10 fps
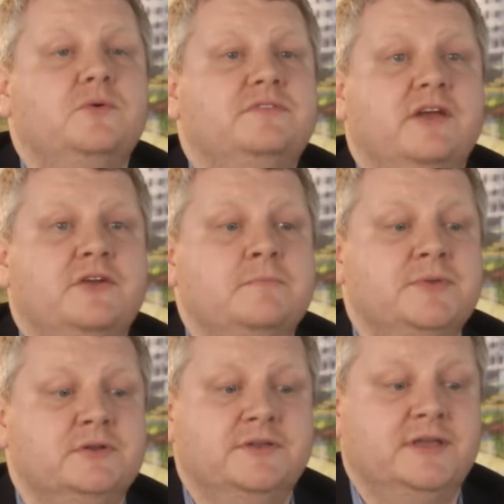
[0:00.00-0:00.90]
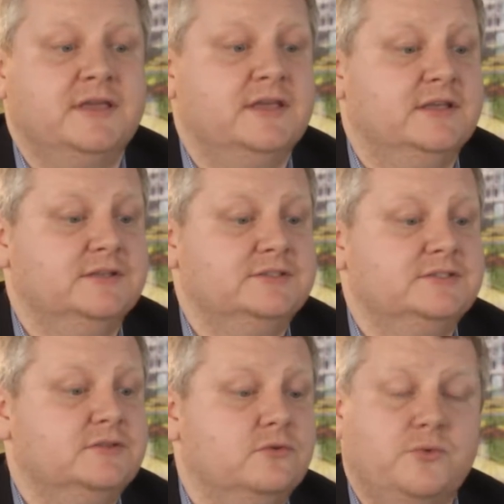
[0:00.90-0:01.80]
aquatarium building
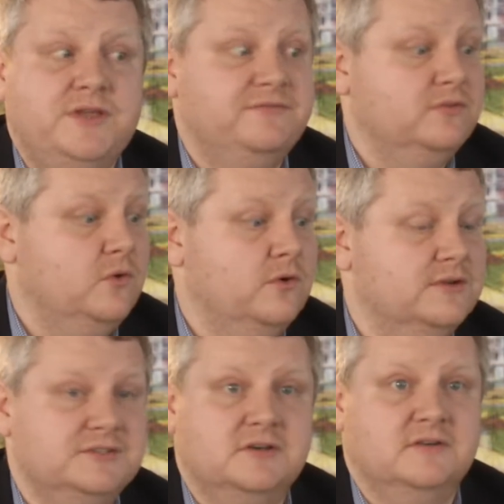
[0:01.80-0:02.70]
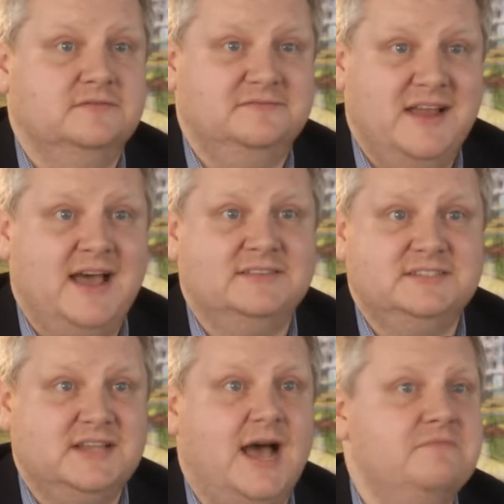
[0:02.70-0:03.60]
is three floors of
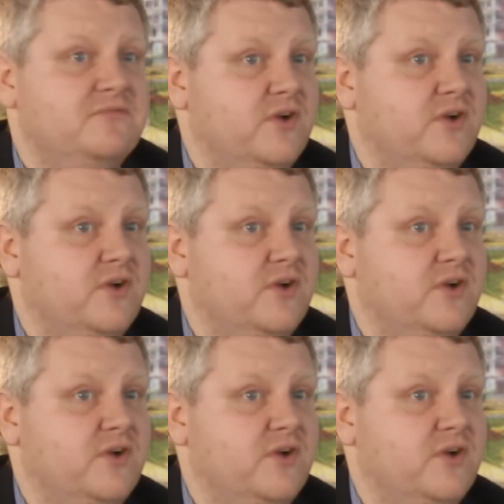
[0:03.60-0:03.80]
nonstop